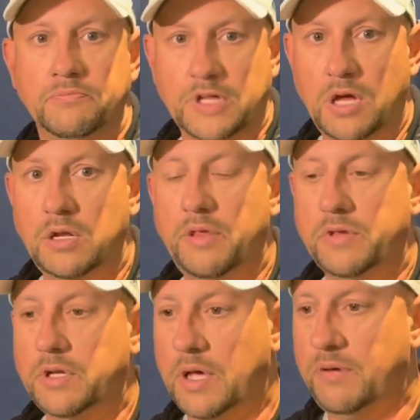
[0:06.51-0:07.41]
Another good
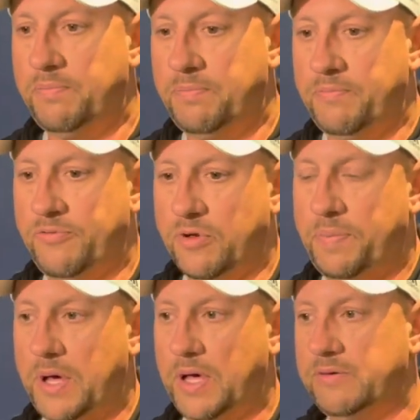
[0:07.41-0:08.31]
day. Full
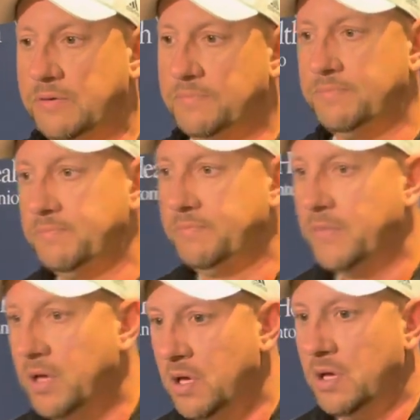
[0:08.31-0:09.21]
pads and
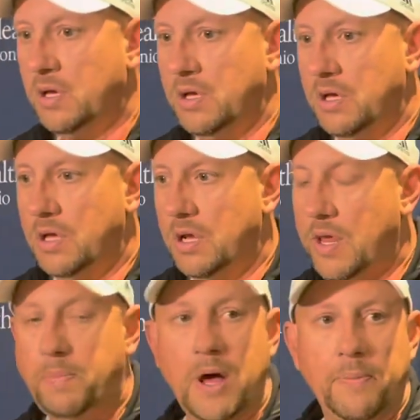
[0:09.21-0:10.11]
a lot of
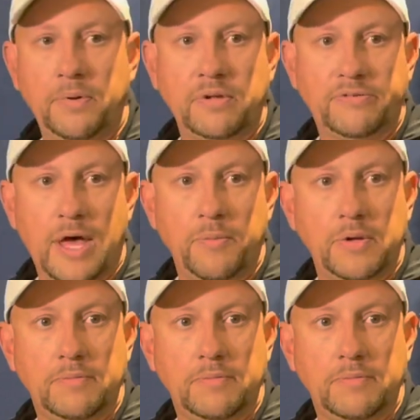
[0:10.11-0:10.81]
popping, excitement.